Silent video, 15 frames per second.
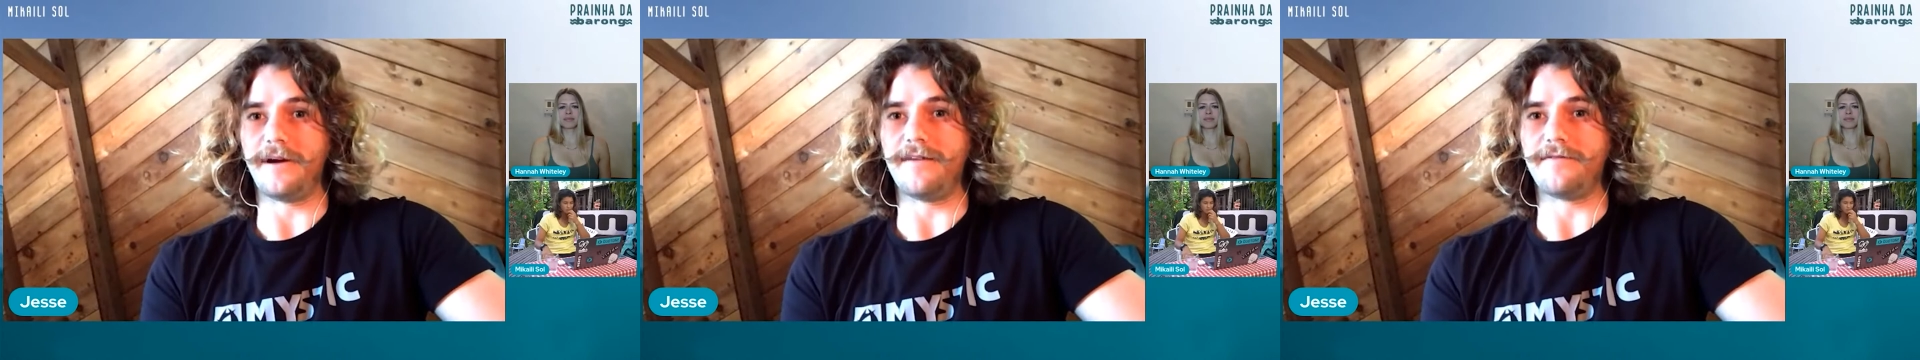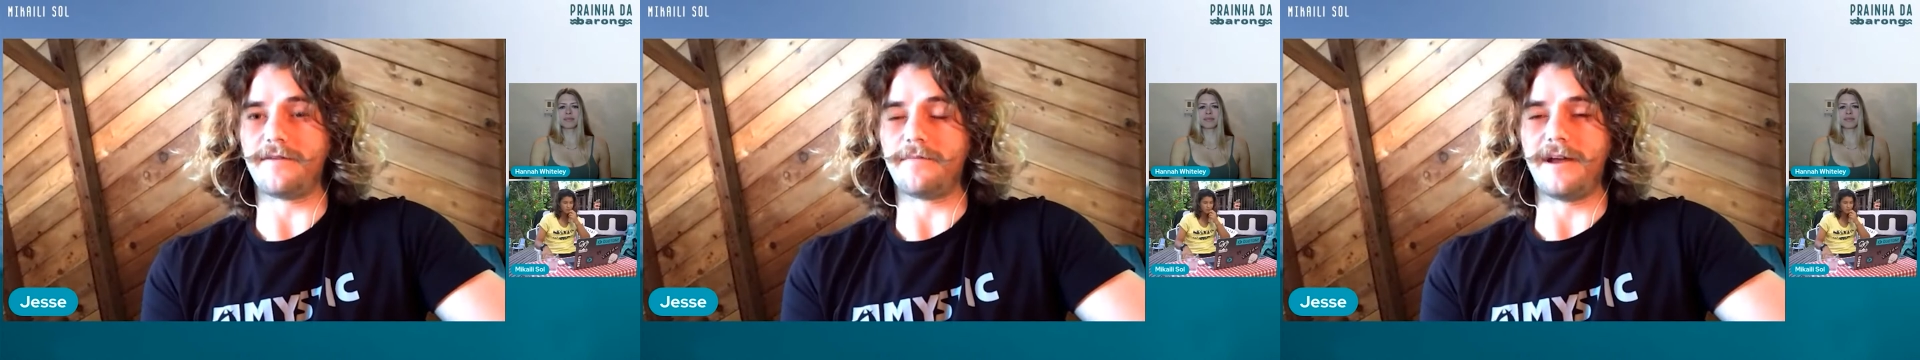
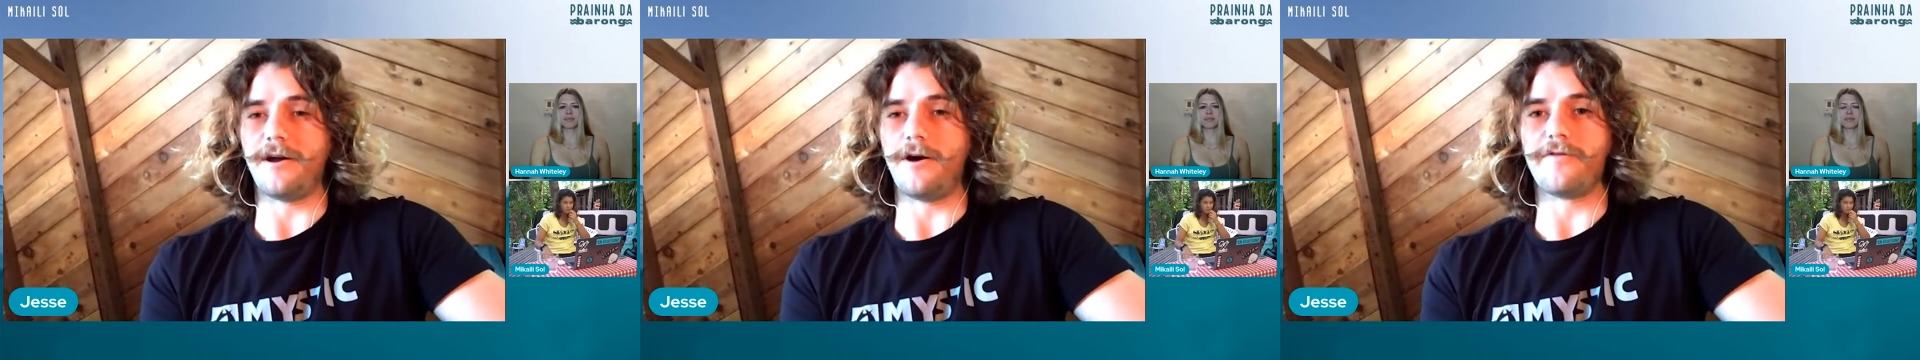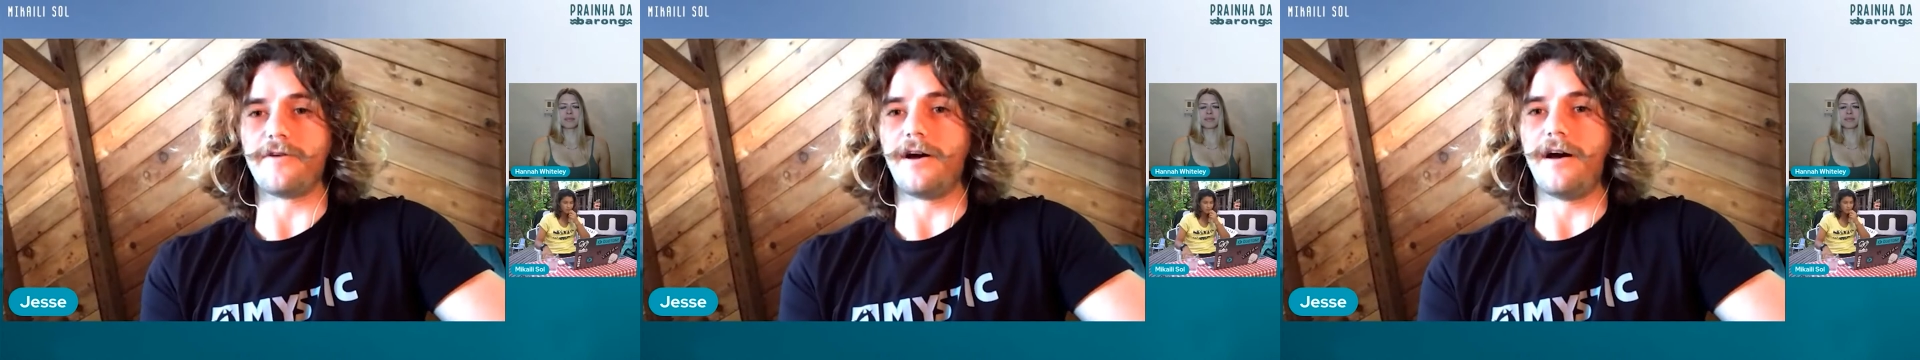waves have
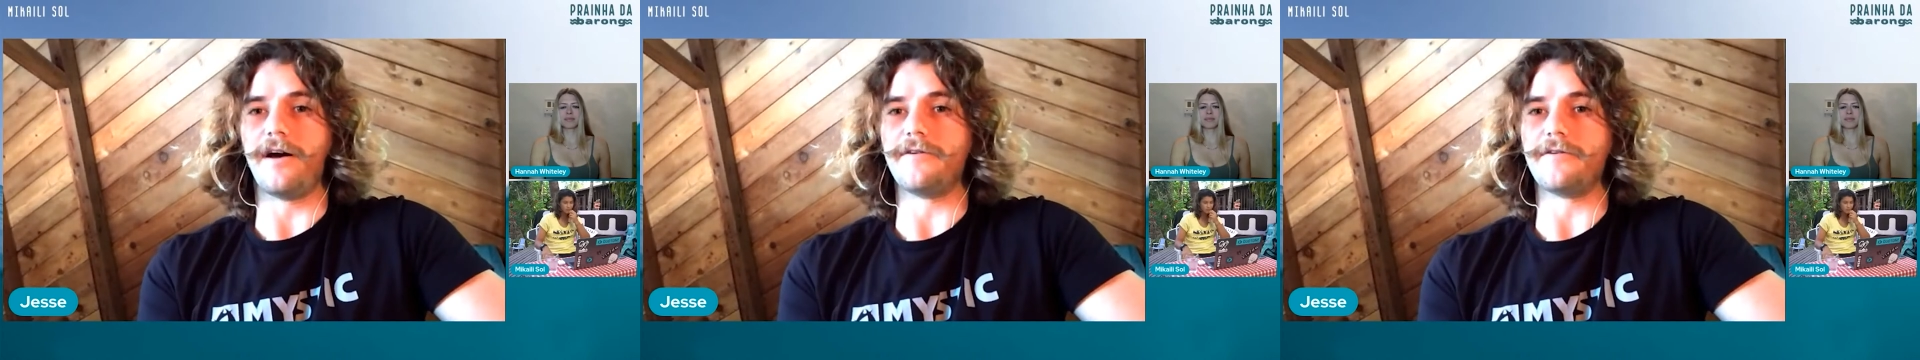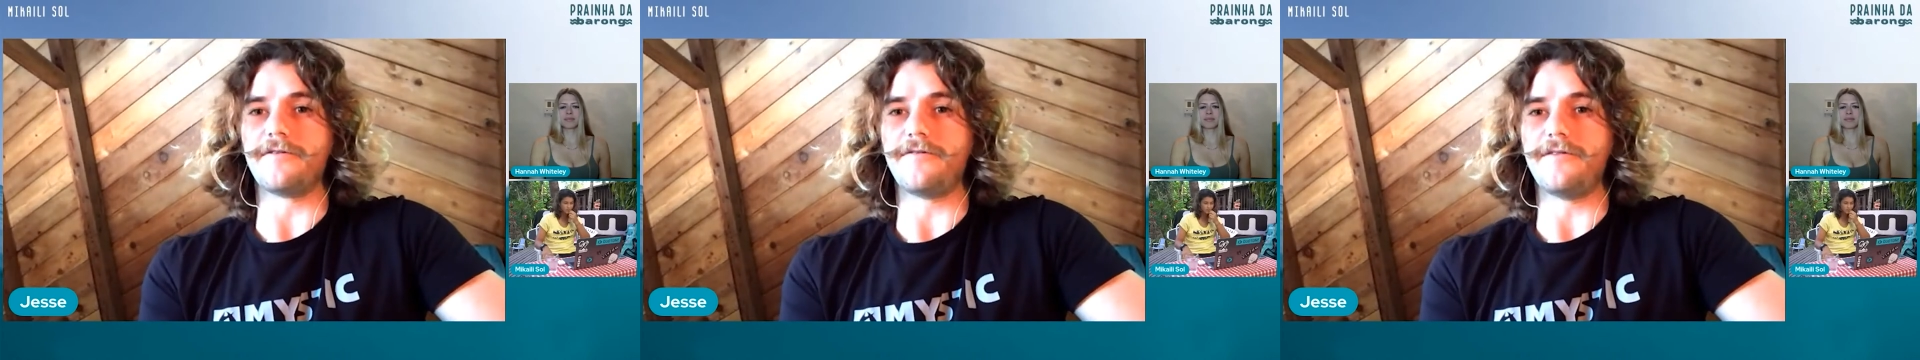been over
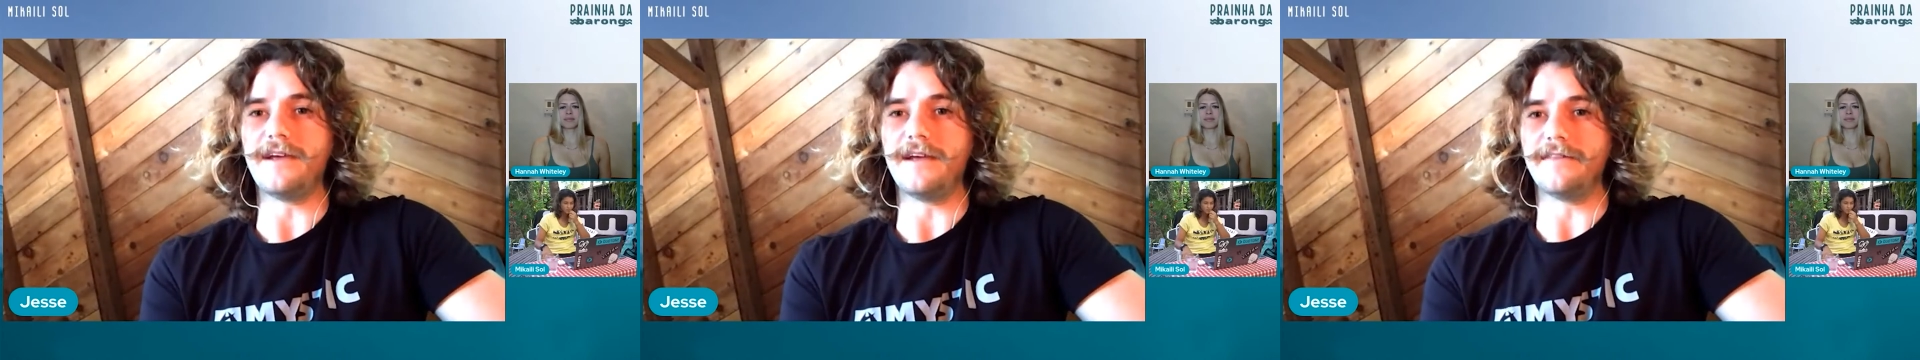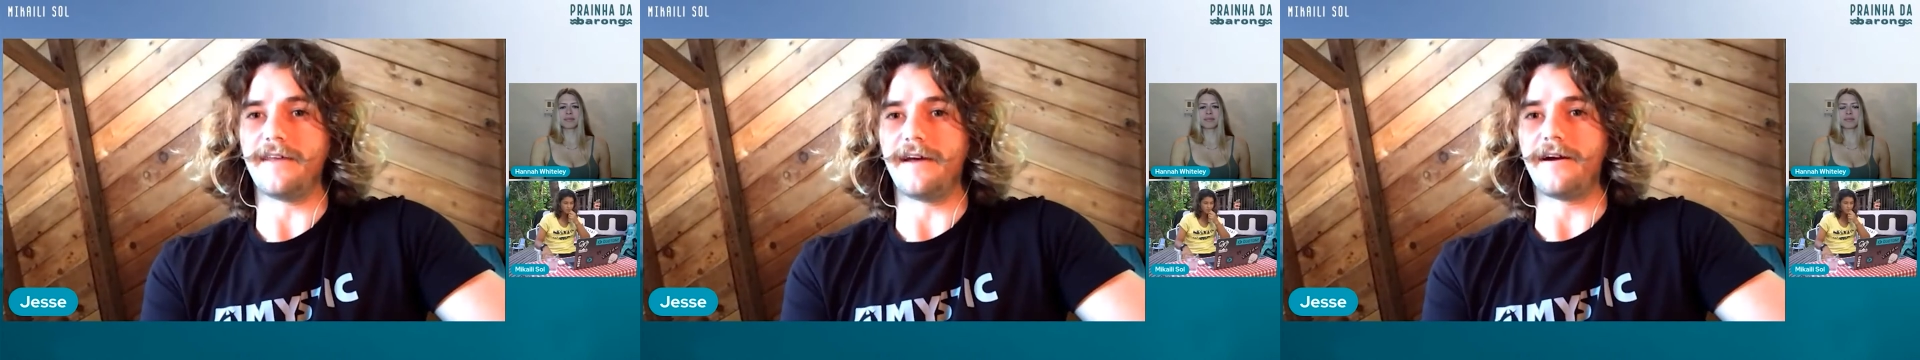100
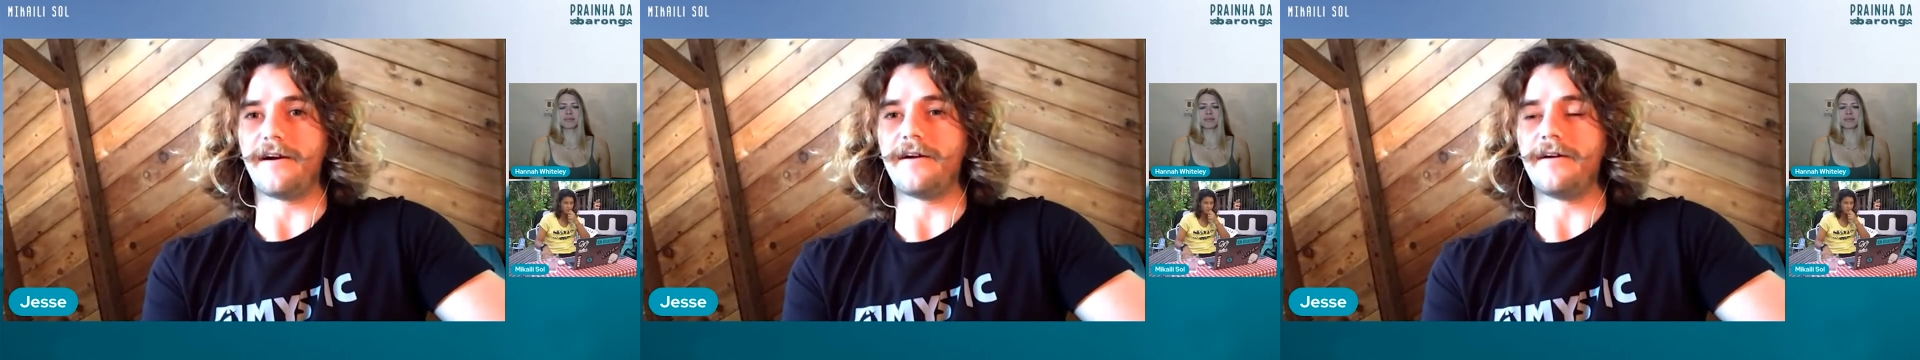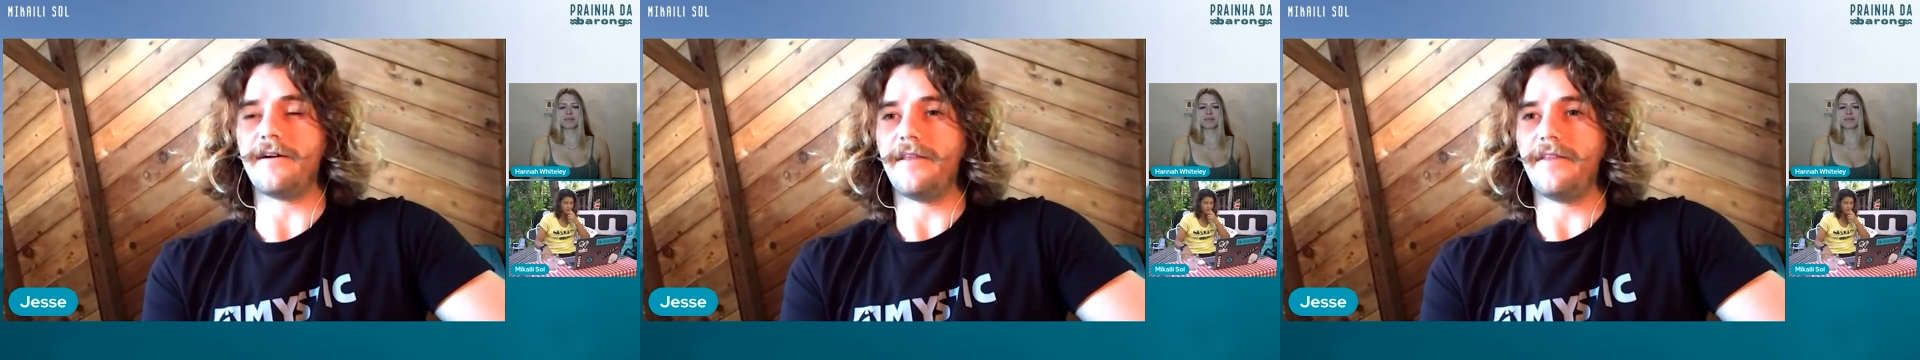feet
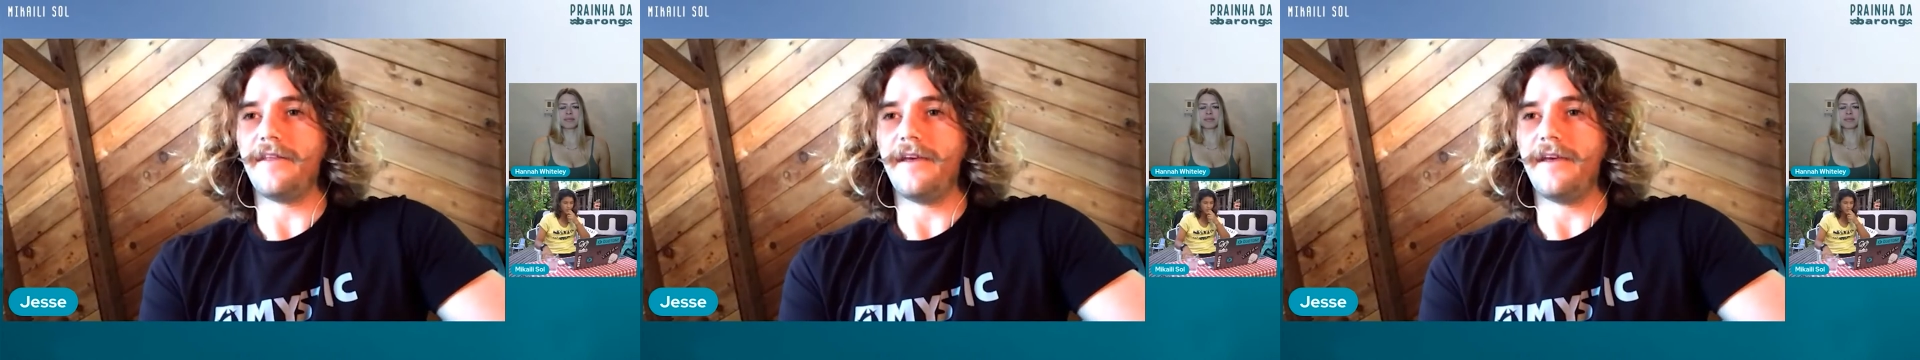there.